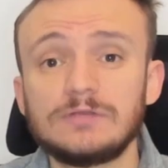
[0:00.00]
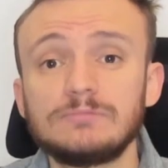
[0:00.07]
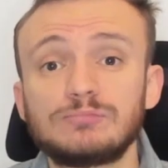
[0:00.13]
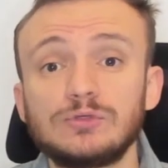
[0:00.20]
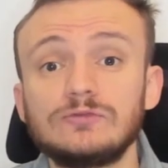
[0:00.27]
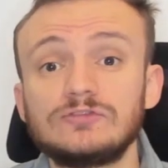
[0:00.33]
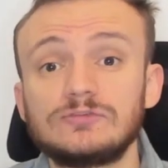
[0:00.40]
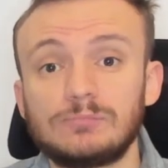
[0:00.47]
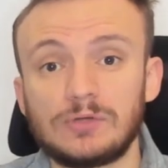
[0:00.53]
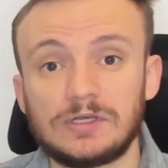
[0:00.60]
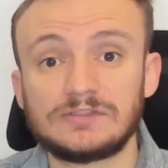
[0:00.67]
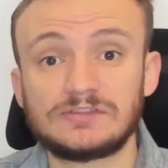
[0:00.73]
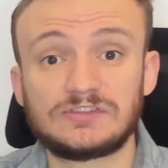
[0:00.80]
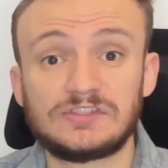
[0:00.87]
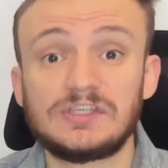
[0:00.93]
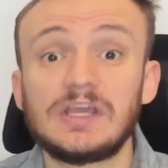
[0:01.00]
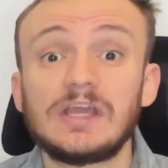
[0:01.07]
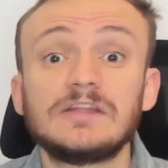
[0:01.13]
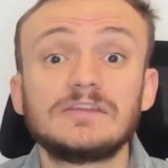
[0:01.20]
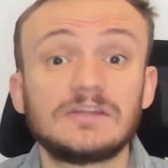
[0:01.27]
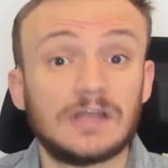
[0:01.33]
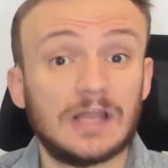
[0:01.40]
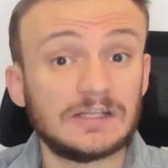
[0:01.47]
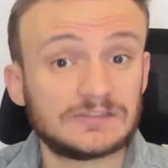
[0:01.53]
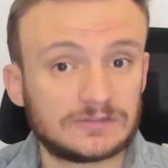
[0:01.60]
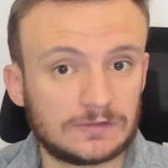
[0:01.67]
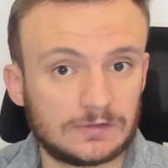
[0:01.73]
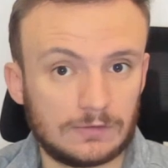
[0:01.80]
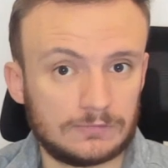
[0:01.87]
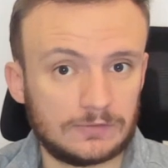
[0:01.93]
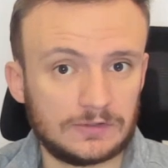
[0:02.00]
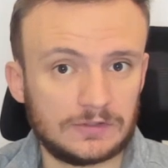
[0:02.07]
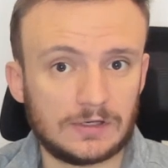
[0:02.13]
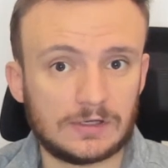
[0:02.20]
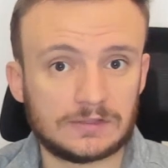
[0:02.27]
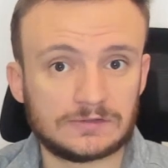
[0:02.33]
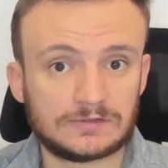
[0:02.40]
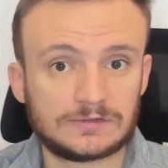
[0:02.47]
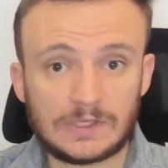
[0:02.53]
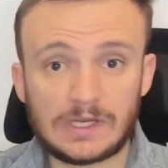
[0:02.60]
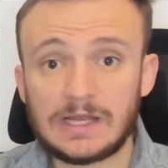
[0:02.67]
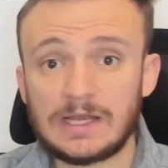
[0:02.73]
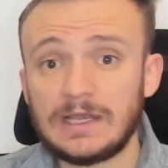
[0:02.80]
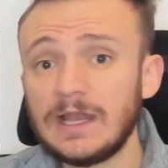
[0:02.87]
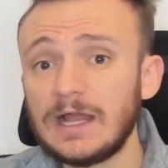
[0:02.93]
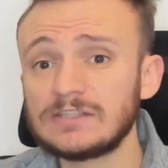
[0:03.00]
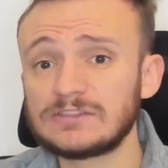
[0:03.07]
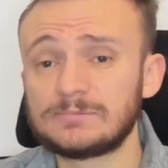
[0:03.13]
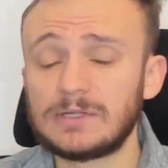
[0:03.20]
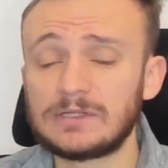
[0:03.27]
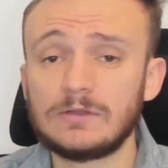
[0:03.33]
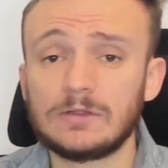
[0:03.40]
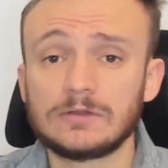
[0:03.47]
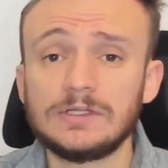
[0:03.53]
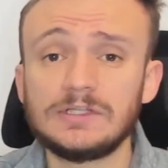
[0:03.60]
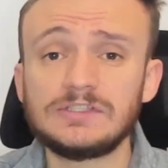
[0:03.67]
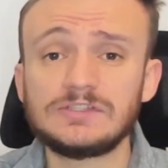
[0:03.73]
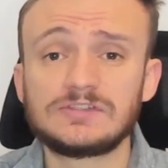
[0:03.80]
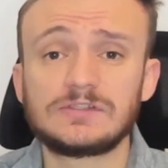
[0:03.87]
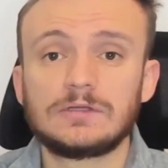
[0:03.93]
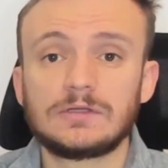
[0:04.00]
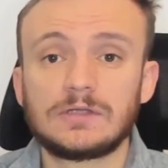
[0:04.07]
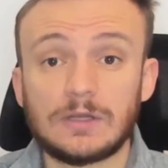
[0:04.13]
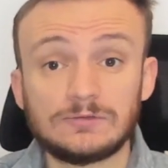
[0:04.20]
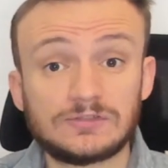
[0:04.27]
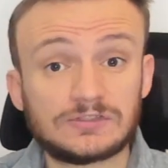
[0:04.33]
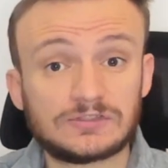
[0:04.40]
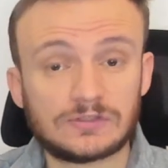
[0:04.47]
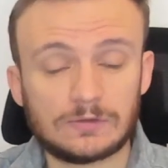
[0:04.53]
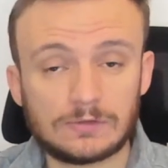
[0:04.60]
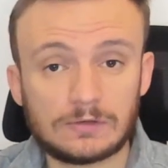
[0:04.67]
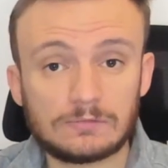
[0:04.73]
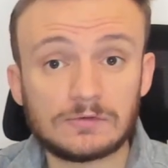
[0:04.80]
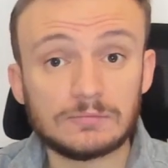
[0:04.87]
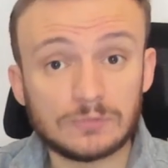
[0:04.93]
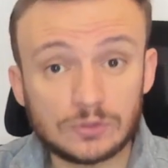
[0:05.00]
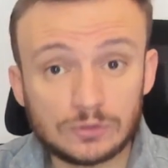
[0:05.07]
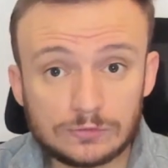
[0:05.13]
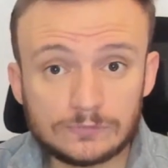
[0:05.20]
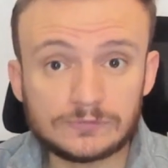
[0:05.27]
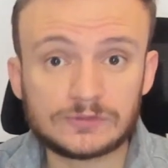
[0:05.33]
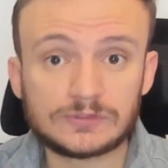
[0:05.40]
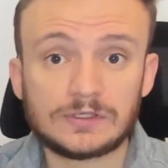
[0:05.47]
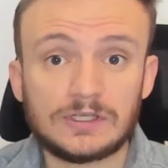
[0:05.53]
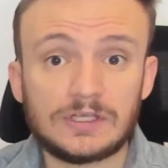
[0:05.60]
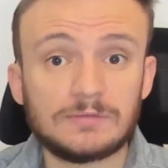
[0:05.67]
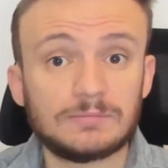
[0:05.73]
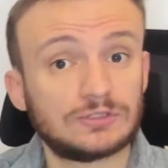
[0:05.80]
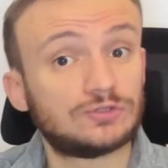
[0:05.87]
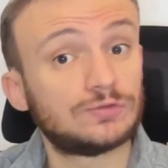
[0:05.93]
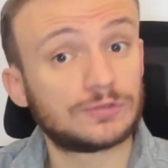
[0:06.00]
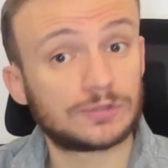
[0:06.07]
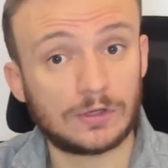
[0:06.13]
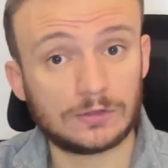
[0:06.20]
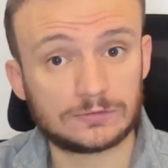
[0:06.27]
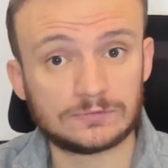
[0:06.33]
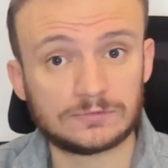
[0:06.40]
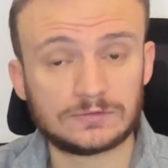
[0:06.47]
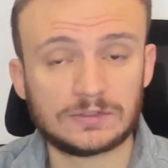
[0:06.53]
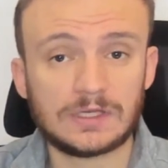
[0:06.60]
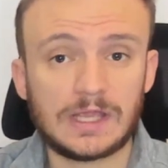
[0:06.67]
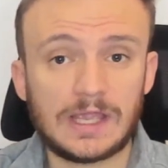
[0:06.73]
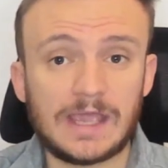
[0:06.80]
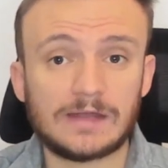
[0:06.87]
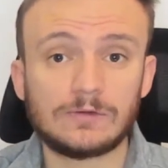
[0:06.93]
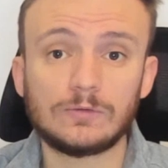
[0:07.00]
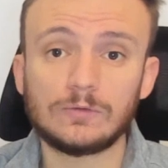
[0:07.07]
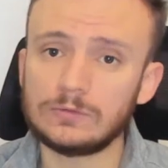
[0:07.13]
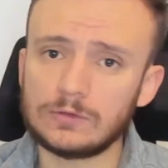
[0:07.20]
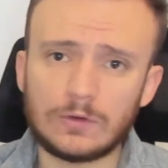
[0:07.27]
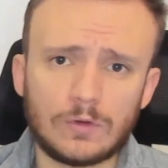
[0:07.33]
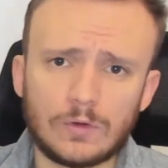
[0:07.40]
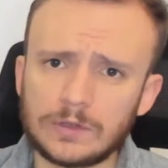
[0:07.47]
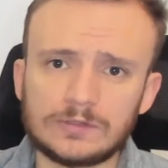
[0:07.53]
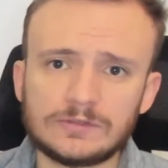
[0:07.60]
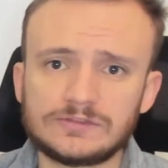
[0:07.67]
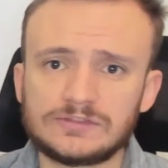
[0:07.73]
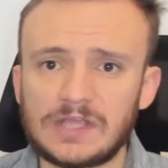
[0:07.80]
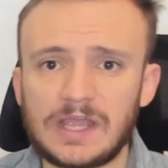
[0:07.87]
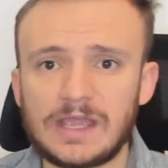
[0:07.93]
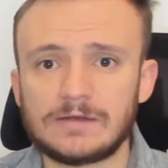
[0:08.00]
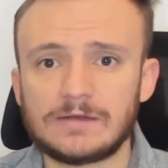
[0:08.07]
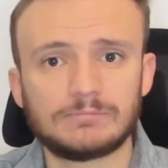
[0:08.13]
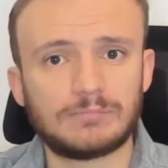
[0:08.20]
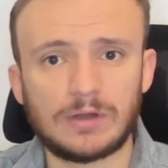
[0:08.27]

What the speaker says: improves brilliancy and luster of the yarns. Last but not least, caustic soda removes immature cotton and all oils and